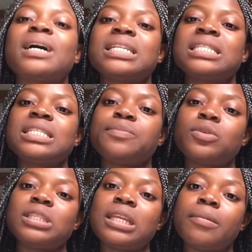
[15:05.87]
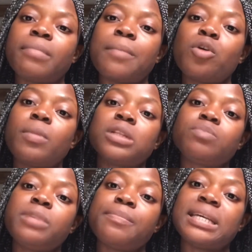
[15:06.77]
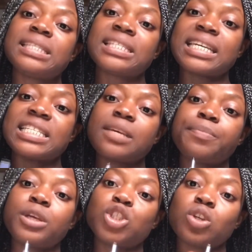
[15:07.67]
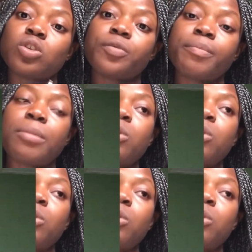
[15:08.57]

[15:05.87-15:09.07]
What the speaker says: my auntie's body. My mom had made my sister take pictures of it. My